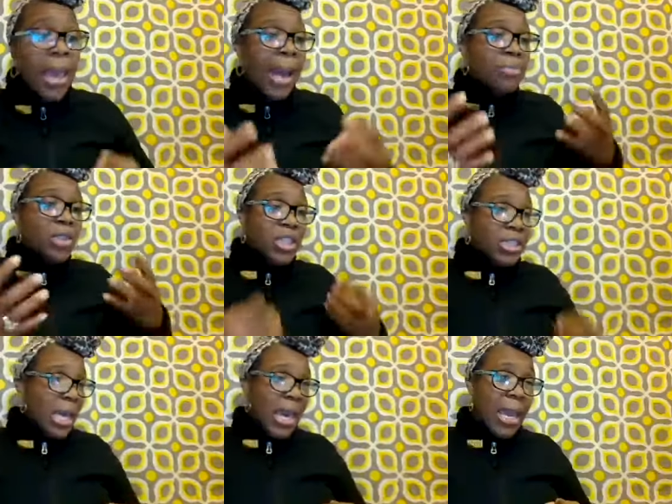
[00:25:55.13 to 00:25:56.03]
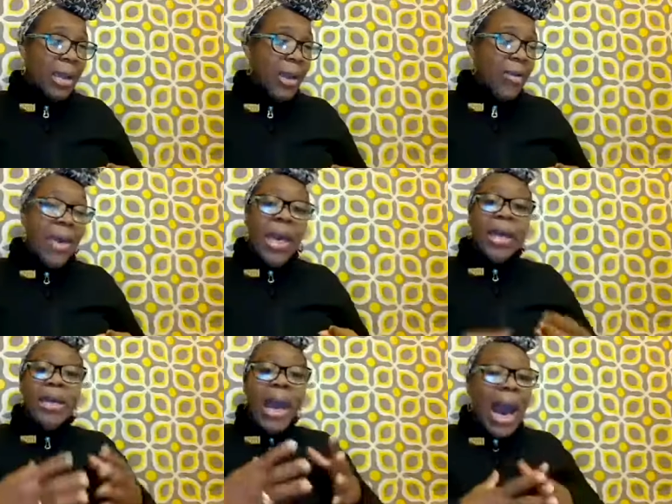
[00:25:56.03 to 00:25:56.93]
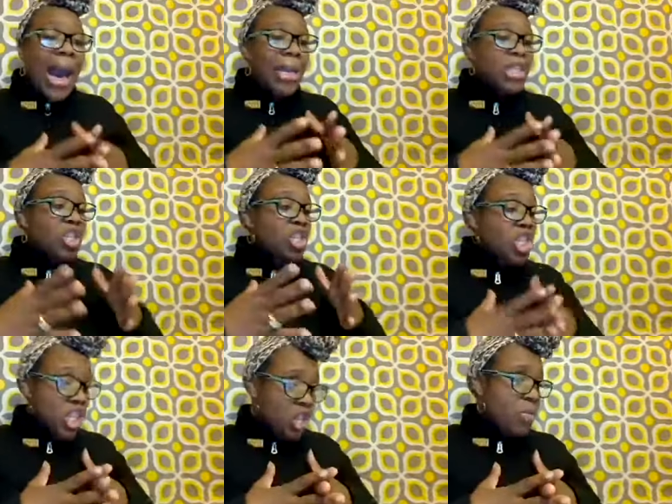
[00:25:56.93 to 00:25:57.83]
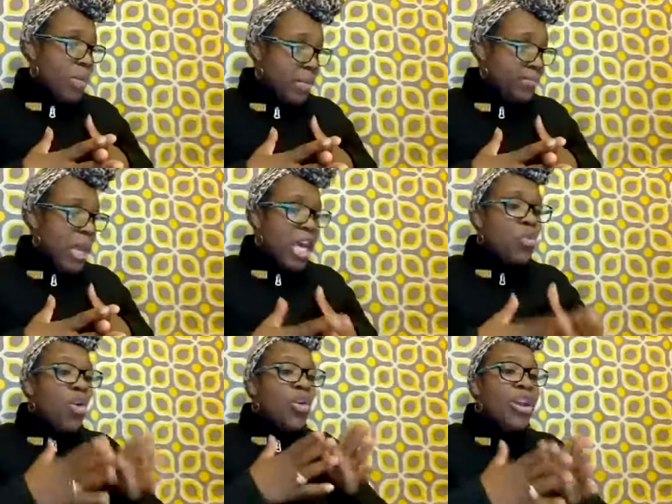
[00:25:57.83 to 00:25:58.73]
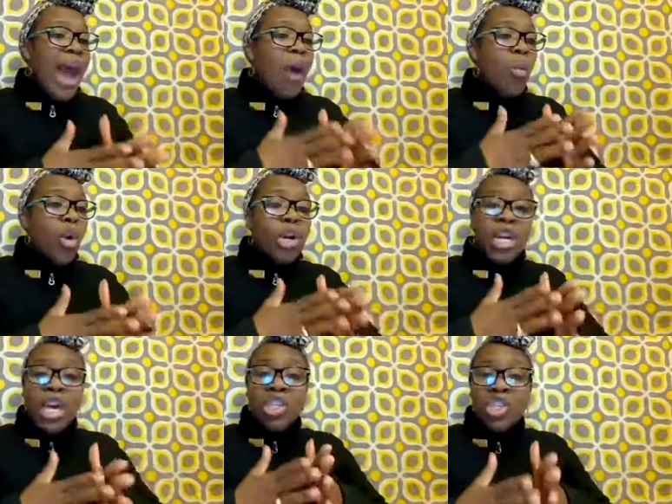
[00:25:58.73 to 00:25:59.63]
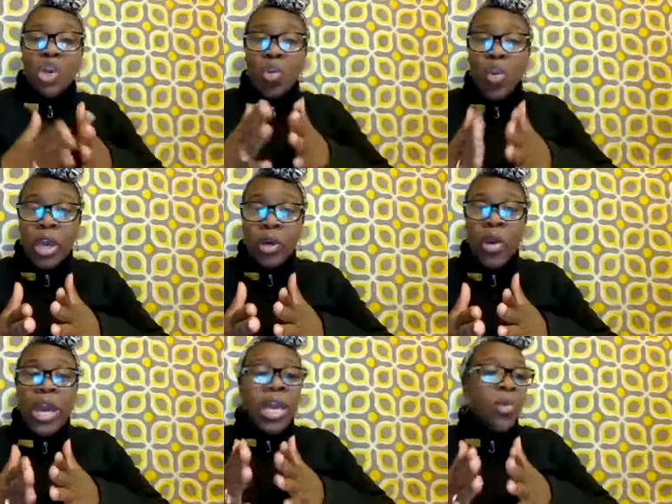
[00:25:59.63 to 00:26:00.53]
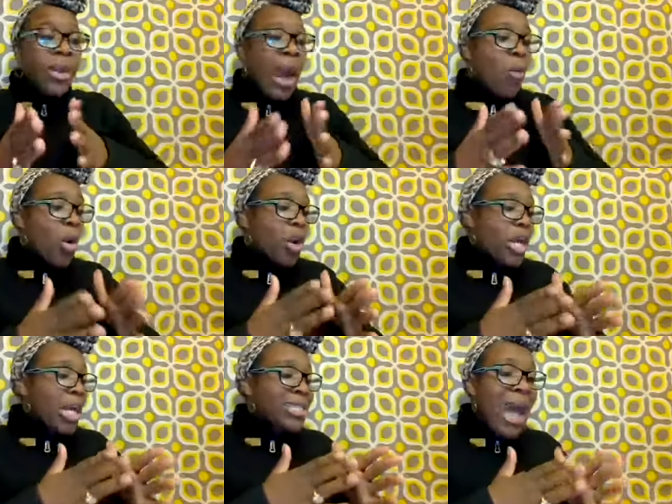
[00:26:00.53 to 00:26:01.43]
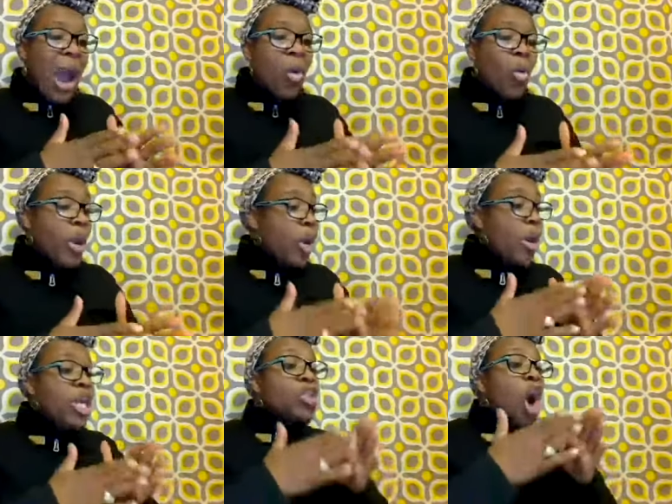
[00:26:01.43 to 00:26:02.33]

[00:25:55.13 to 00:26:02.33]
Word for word: and i'm just saying god is a gentleman he will not work against your will. He will not work against our will. He's